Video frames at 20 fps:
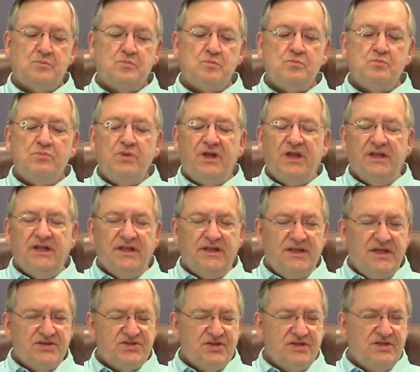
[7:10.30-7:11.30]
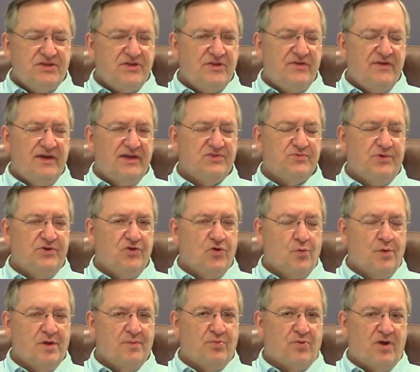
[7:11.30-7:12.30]
But in addition to the things we
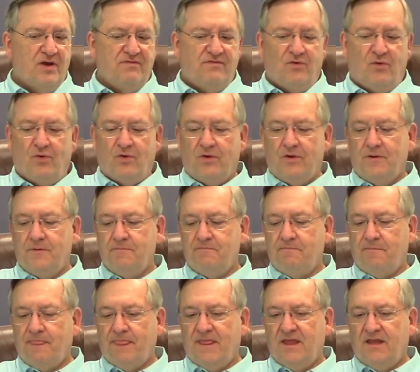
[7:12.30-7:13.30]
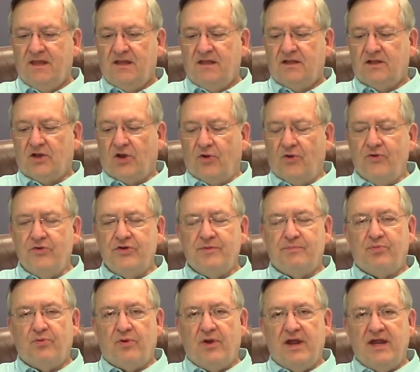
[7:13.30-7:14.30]
normally pray for, learn to
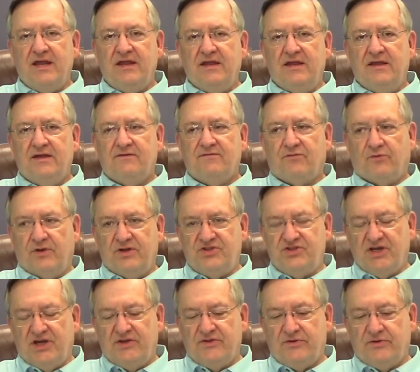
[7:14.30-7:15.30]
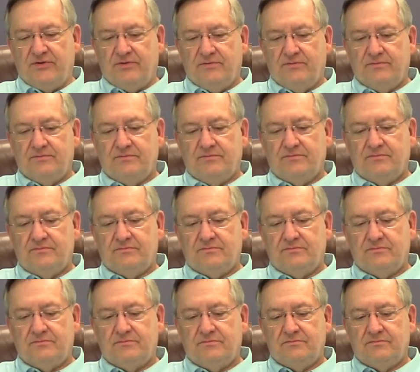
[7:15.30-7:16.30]
pray for each other
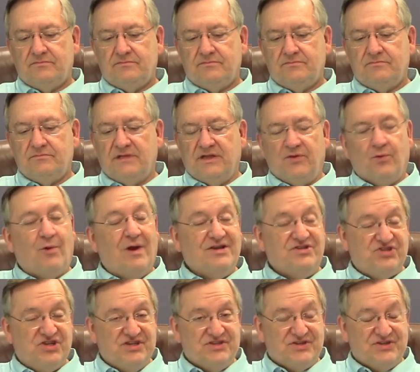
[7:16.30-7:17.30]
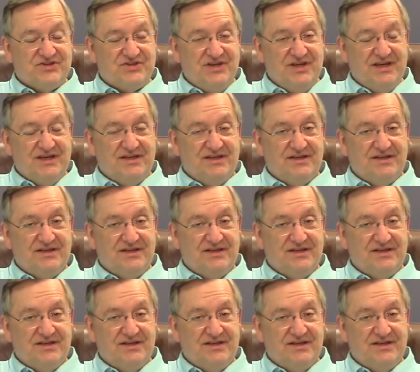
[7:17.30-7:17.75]
in the way Jesus did,